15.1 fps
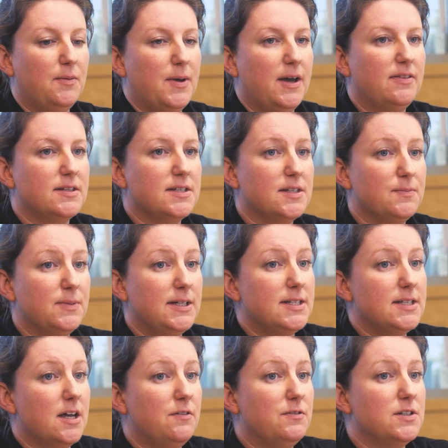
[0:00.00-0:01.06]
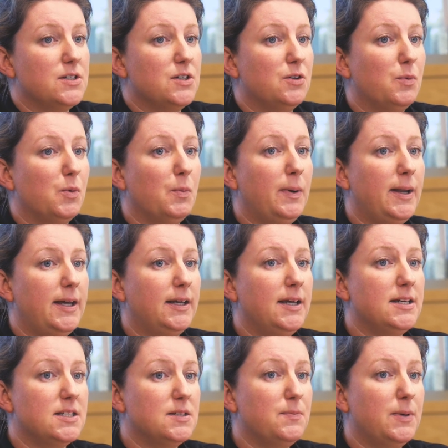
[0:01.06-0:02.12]
about the Simply Safe and Suitable plan
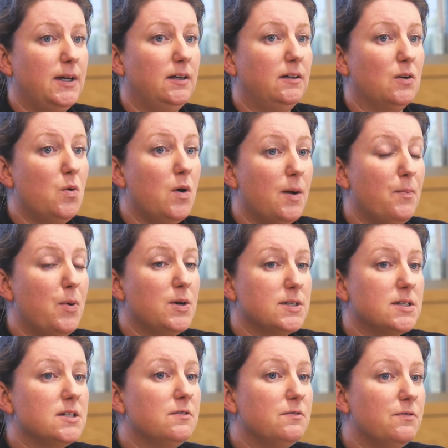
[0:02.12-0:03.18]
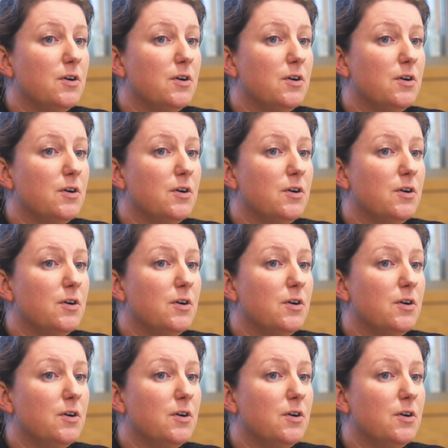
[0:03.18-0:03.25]
has been quite positive